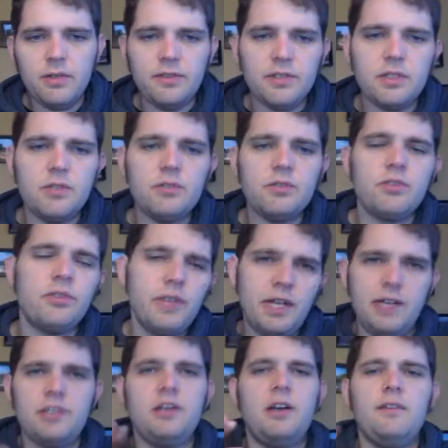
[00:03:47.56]
if there's no
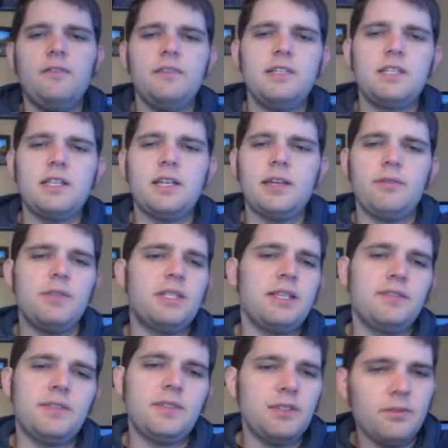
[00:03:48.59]
triage office, we
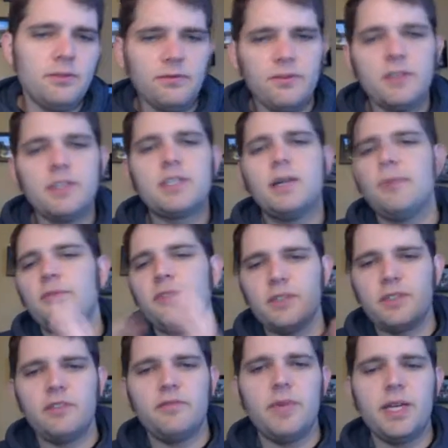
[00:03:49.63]
just have to do first come,
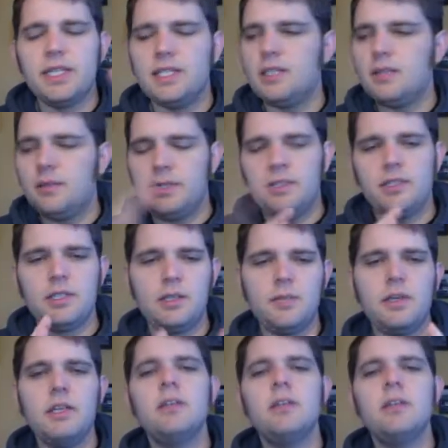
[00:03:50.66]
first served basis. Patients come